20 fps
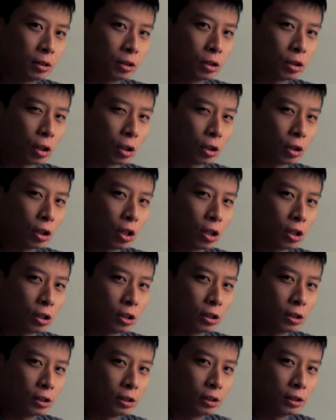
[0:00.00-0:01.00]
dark
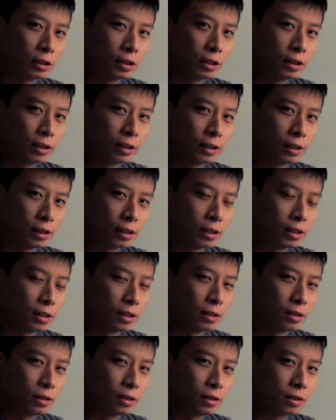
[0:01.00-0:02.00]
lager
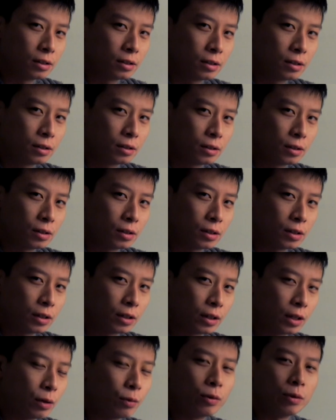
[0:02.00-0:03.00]
is,
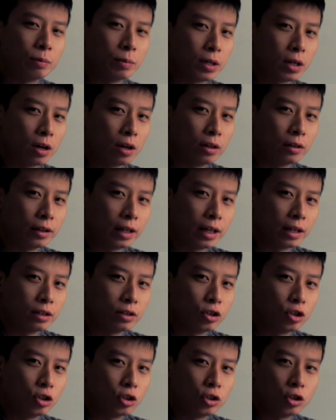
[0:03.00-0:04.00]
they wouldn't be calling that
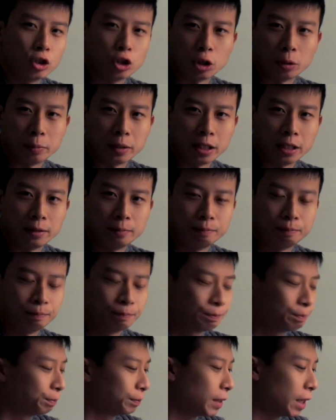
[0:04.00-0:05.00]
in Germany,
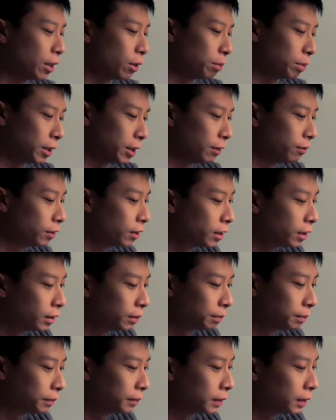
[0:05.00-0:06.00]
I don't believe.
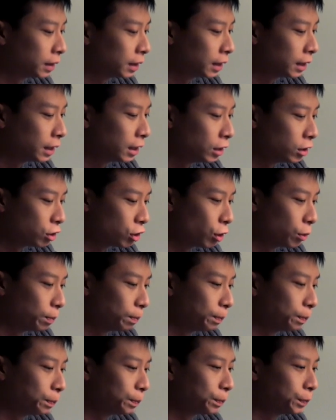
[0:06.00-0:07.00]
So
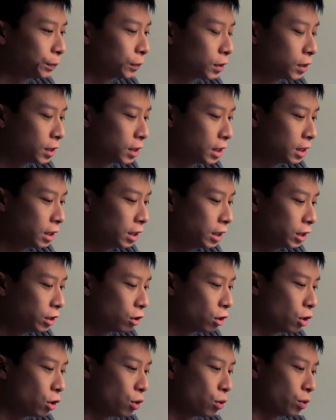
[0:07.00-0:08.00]
Steel and
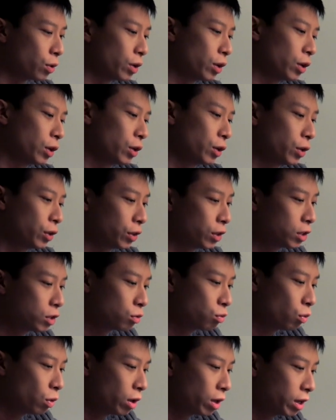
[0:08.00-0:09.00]
Oak, this
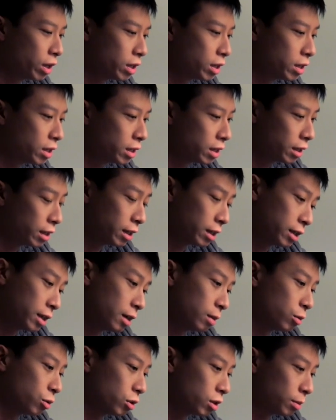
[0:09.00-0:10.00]
one that
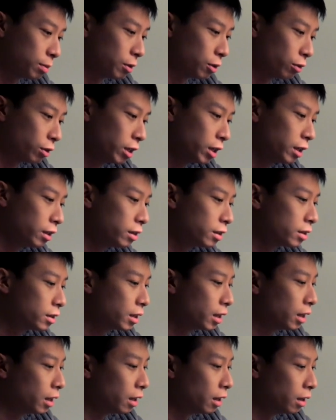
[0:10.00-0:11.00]
comes with some ingredients,
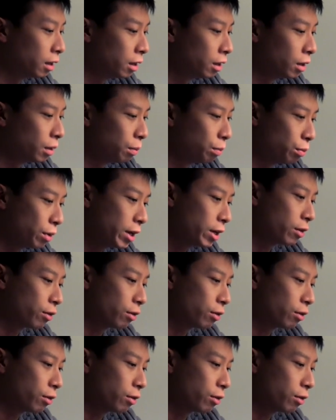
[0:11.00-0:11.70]
bread